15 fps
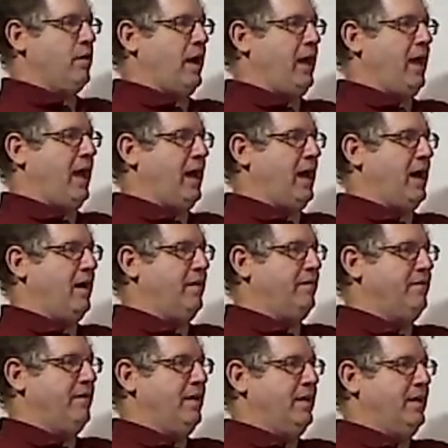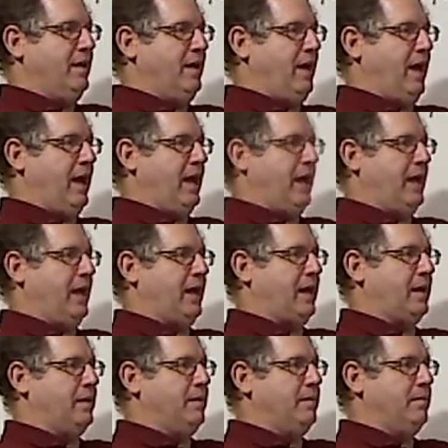I have an
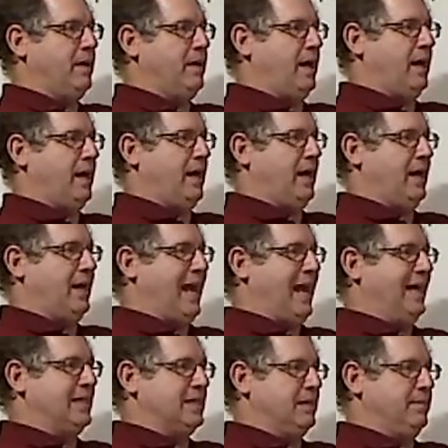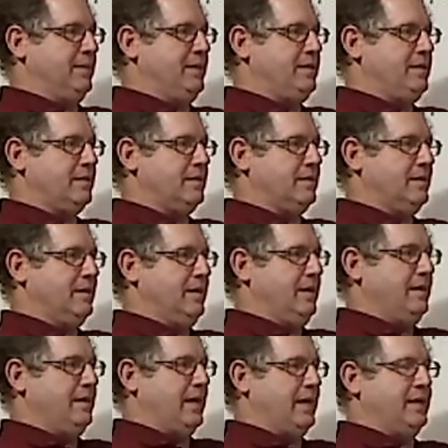element
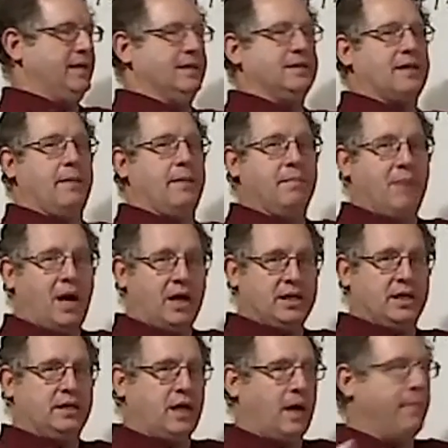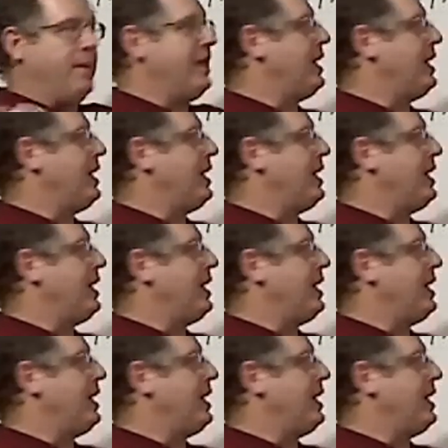that is a monatomic